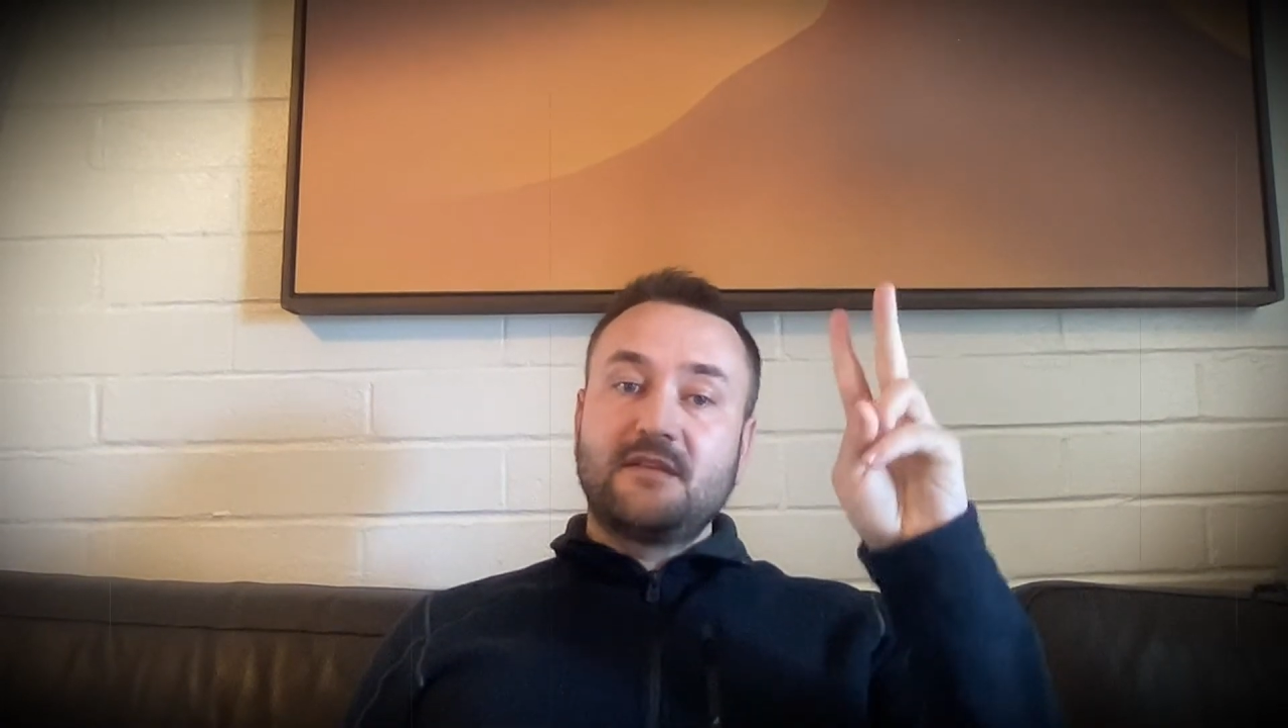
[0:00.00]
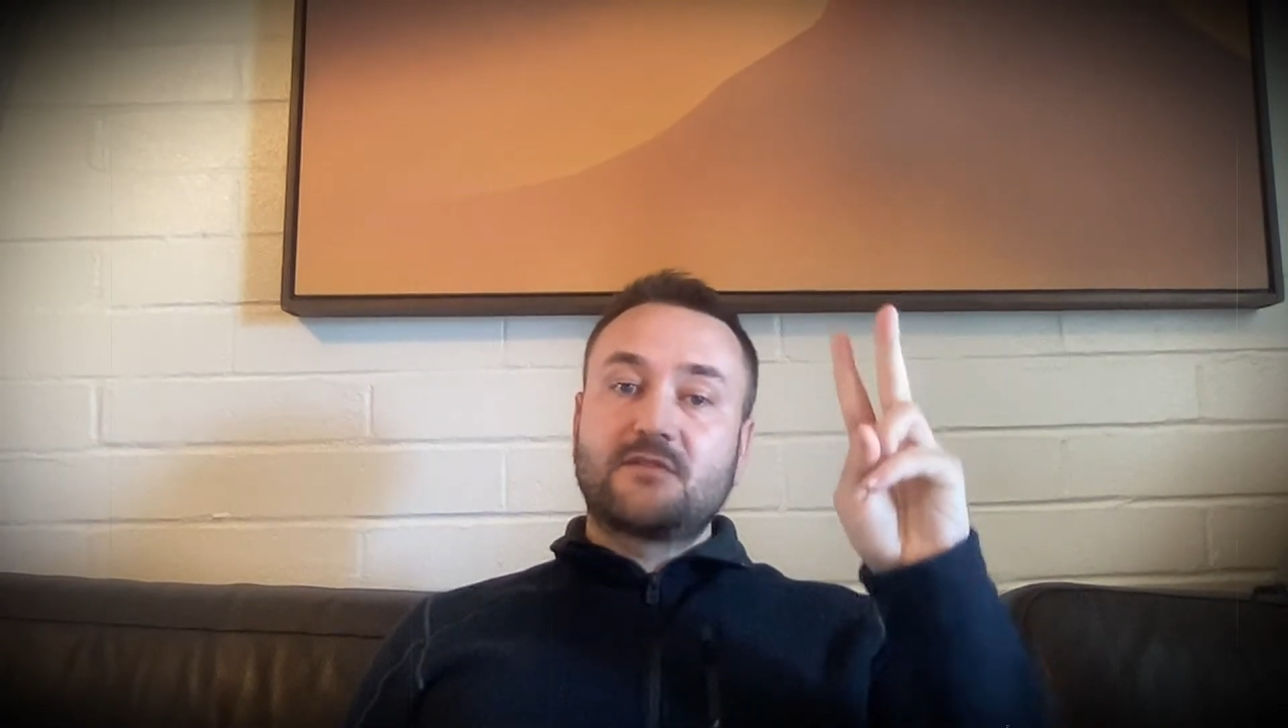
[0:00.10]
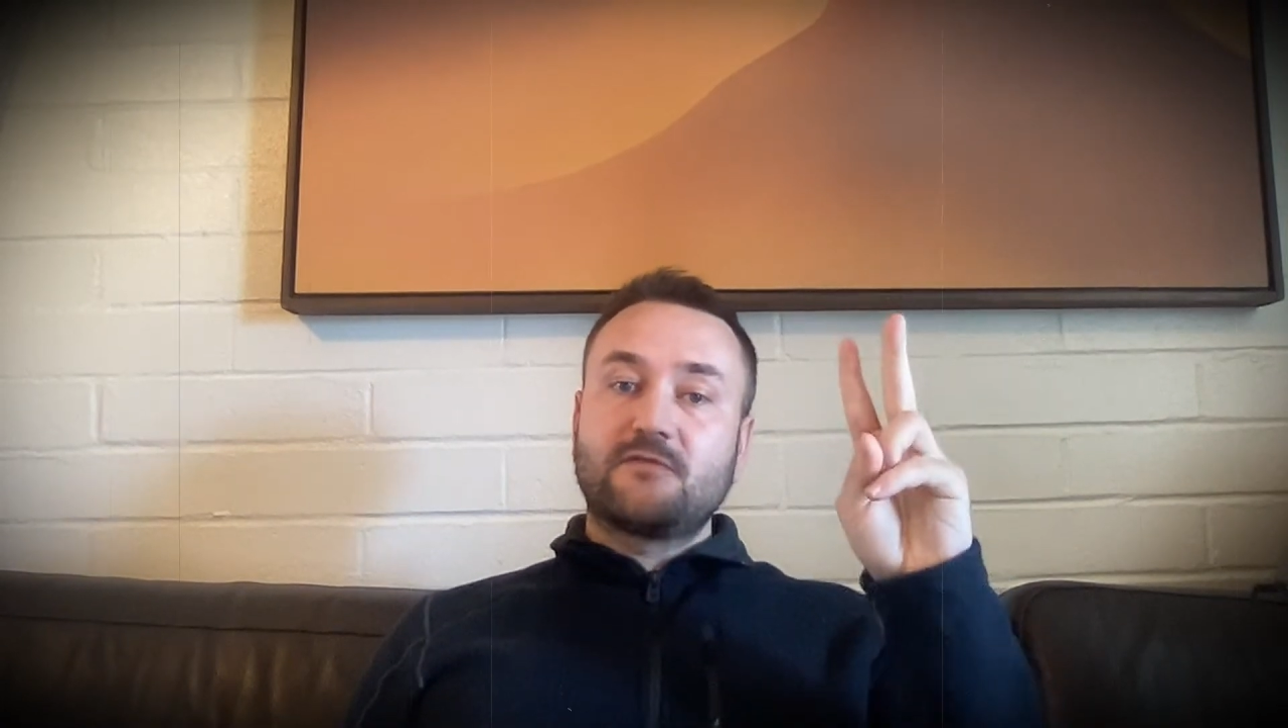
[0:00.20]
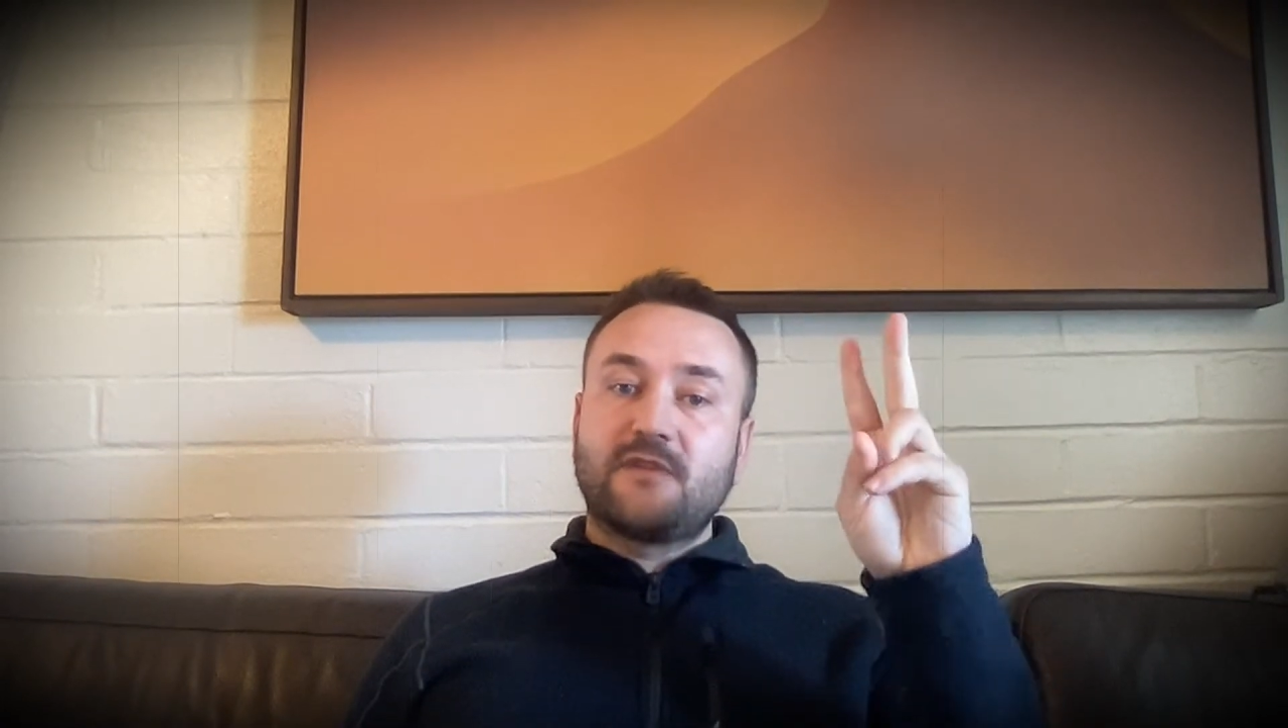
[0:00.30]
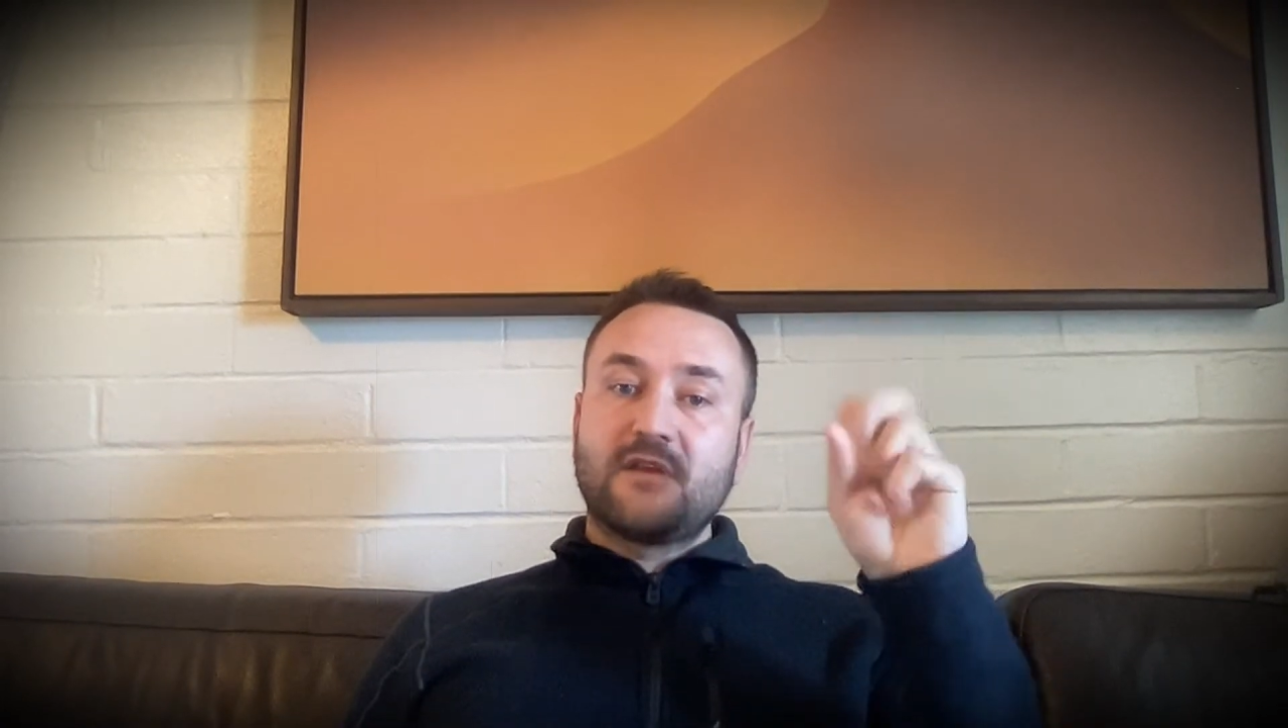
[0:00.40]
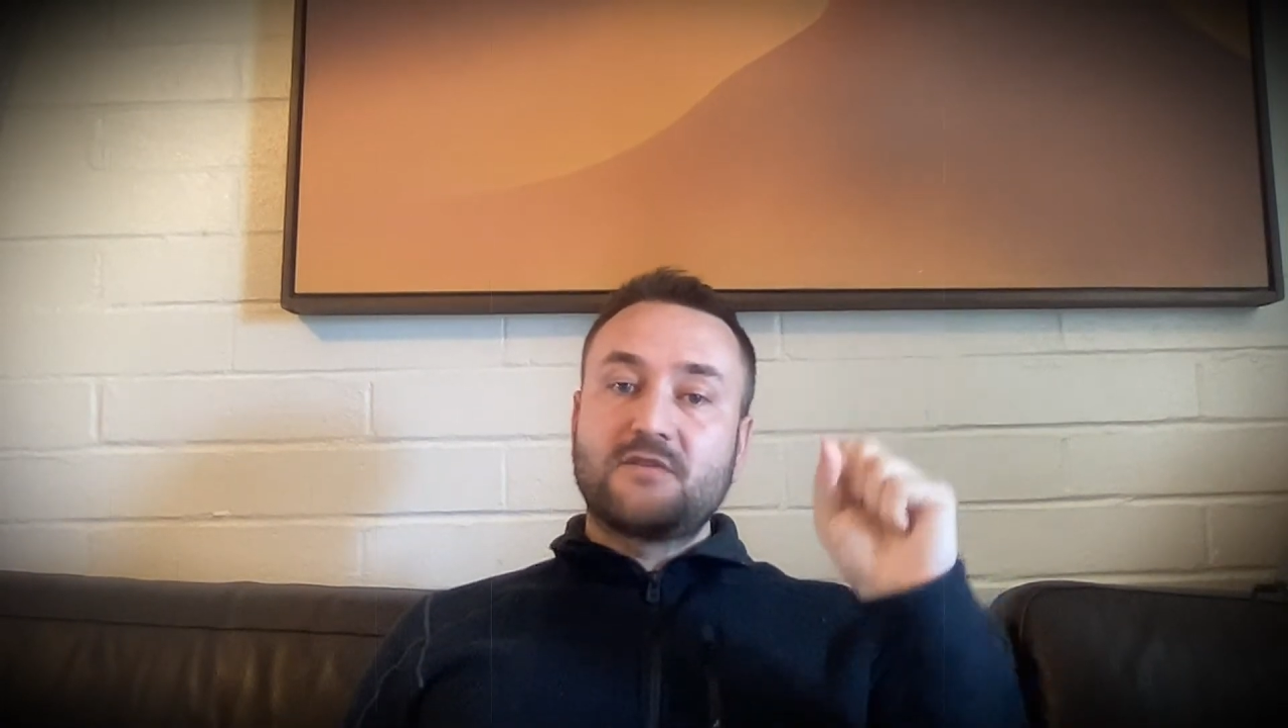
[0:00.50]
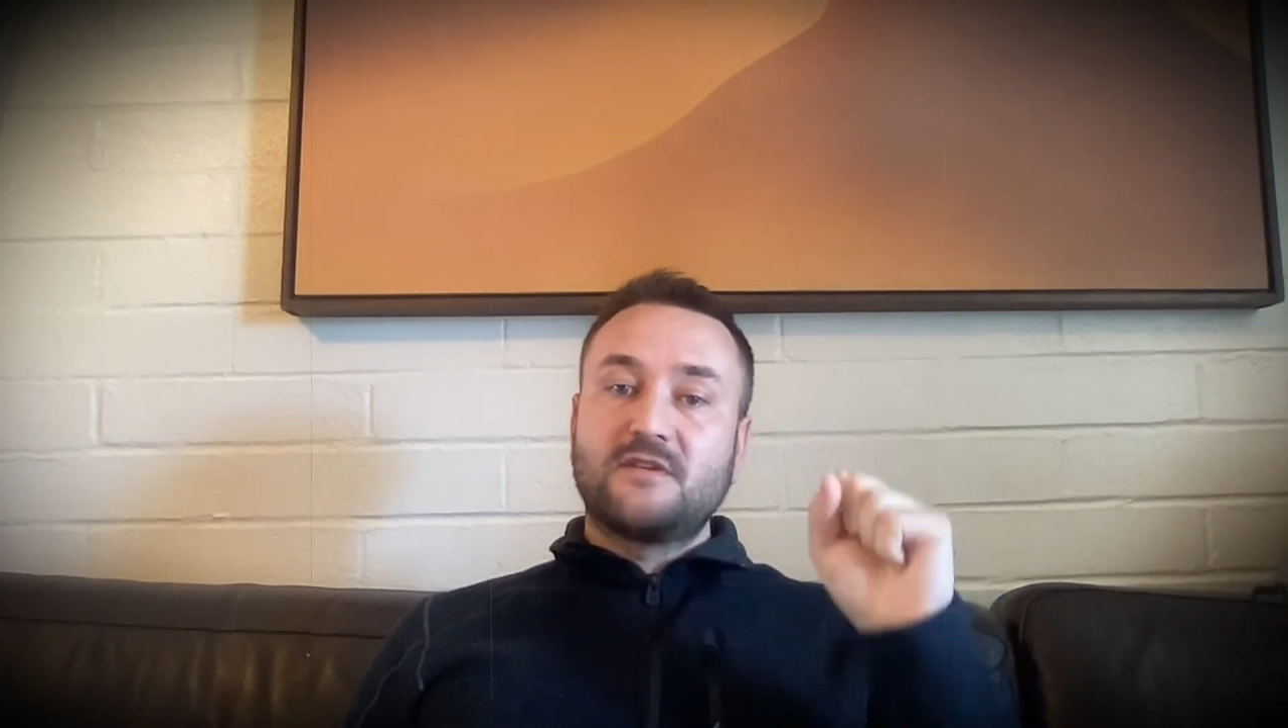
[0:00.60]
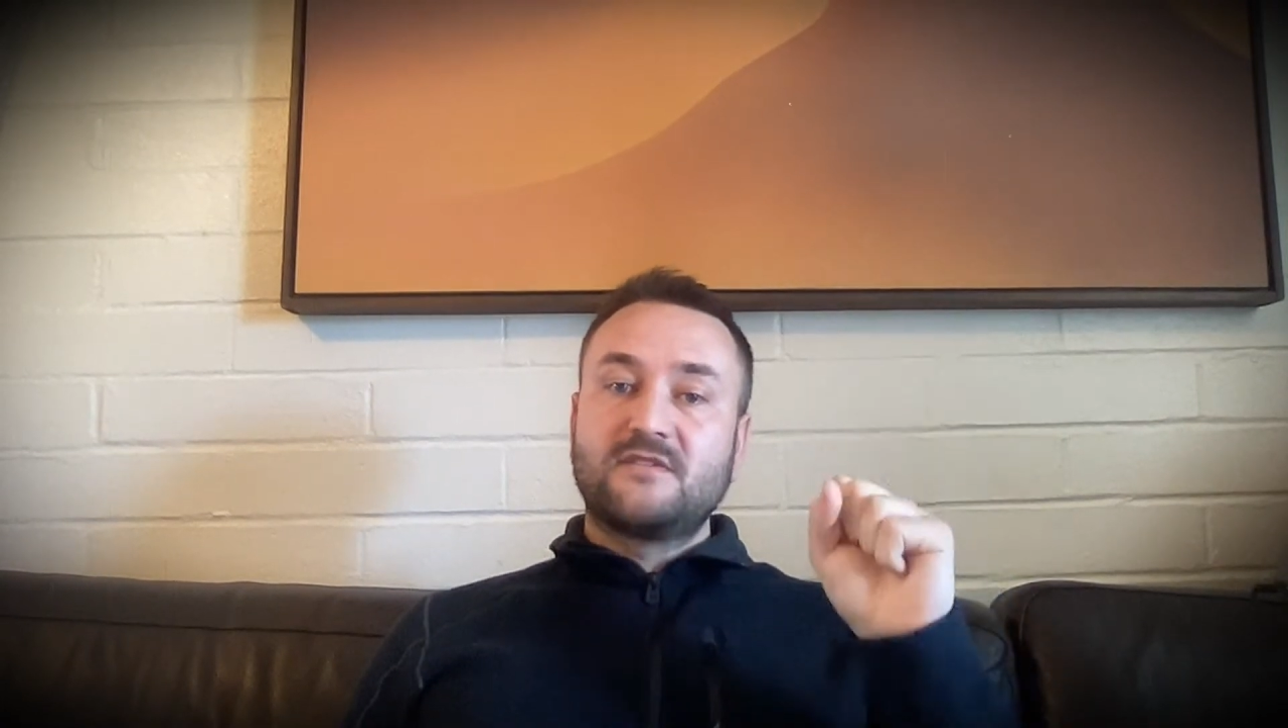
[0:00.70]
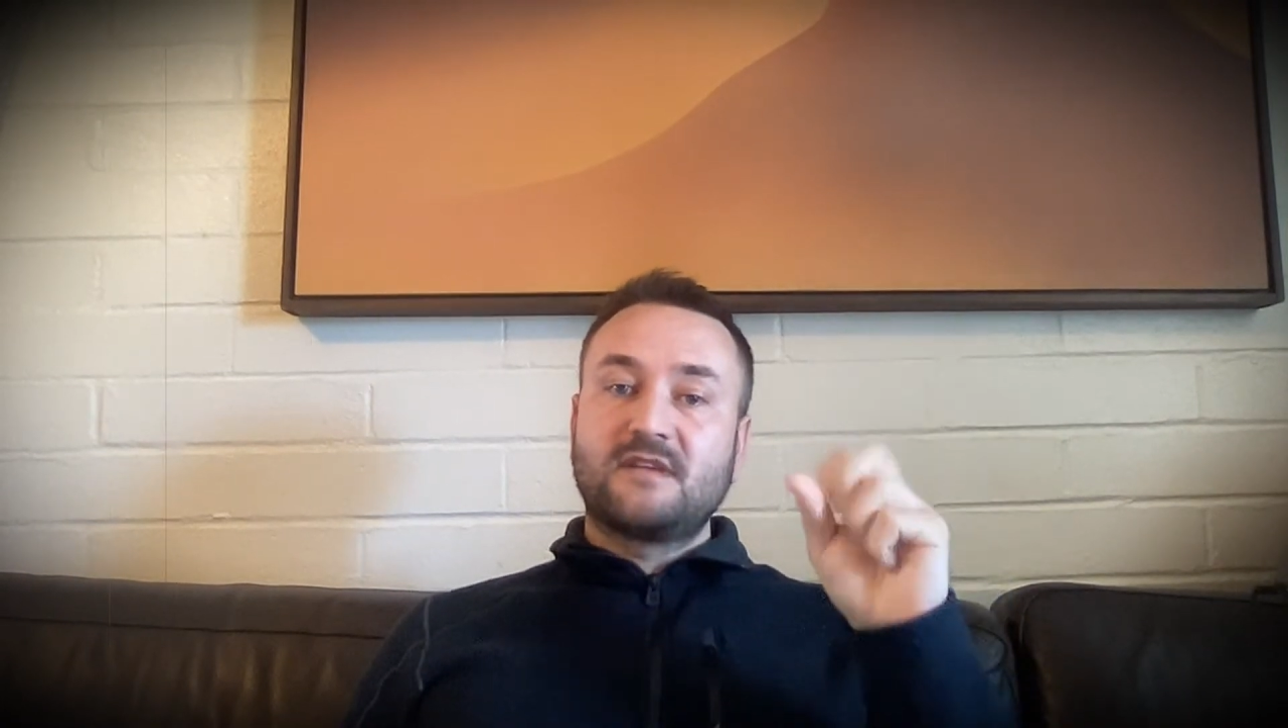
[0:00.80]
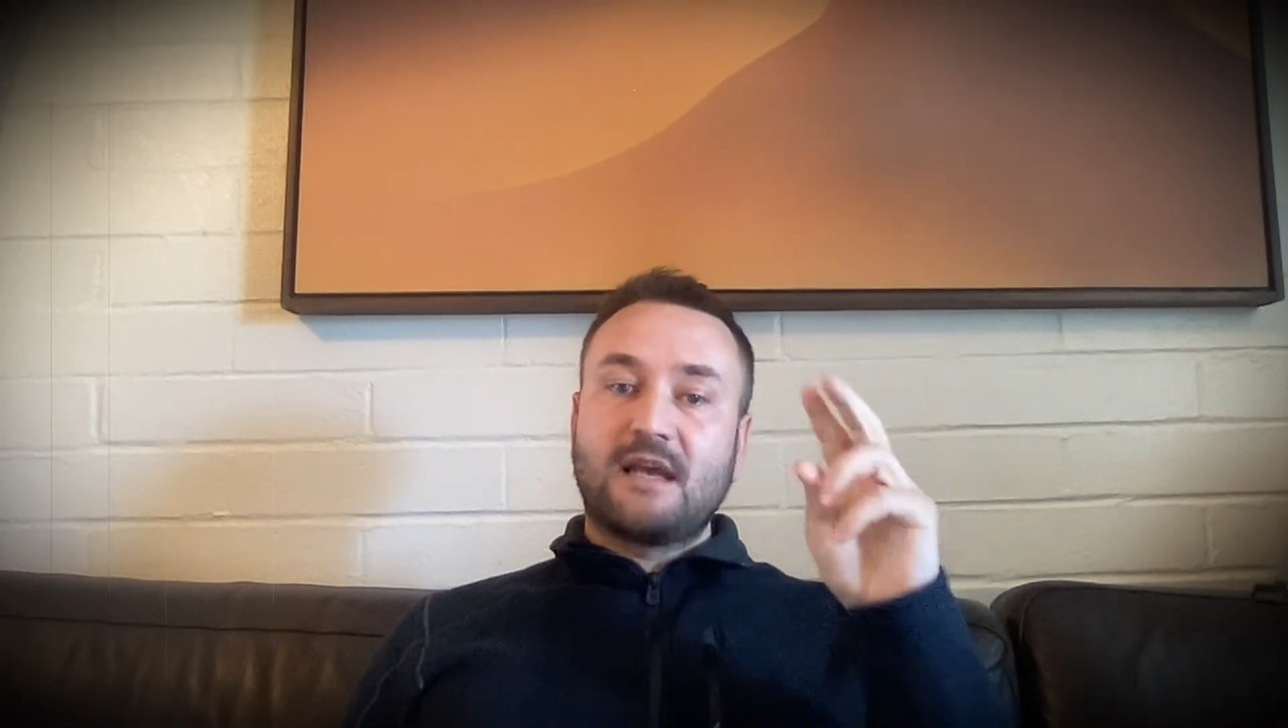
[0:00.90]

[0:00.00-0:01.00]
interventions